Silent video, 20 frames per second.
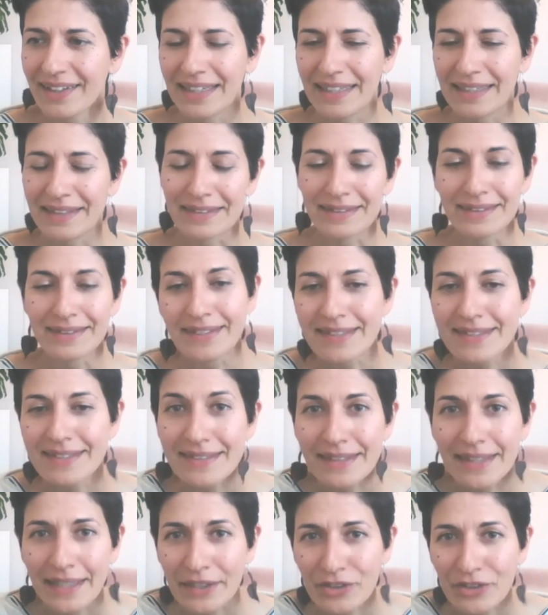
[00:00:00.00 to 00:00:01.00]
and
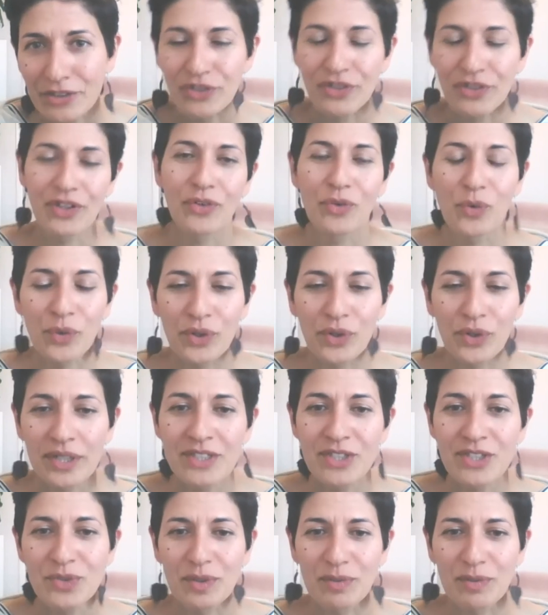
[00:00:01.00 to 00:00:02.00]
listening to their
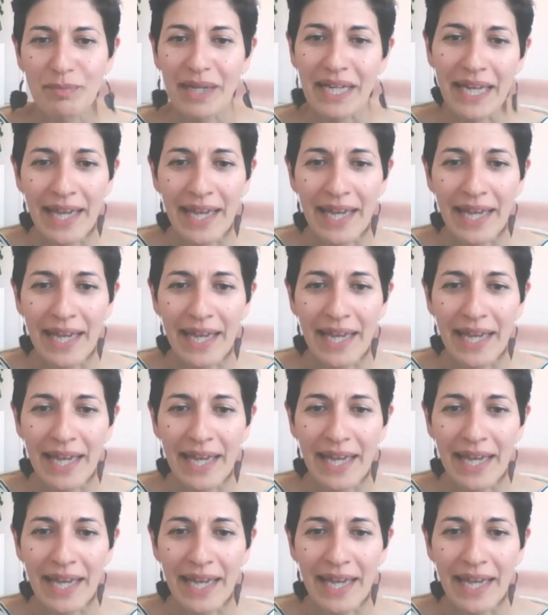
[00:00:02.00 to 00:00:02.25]
organs with my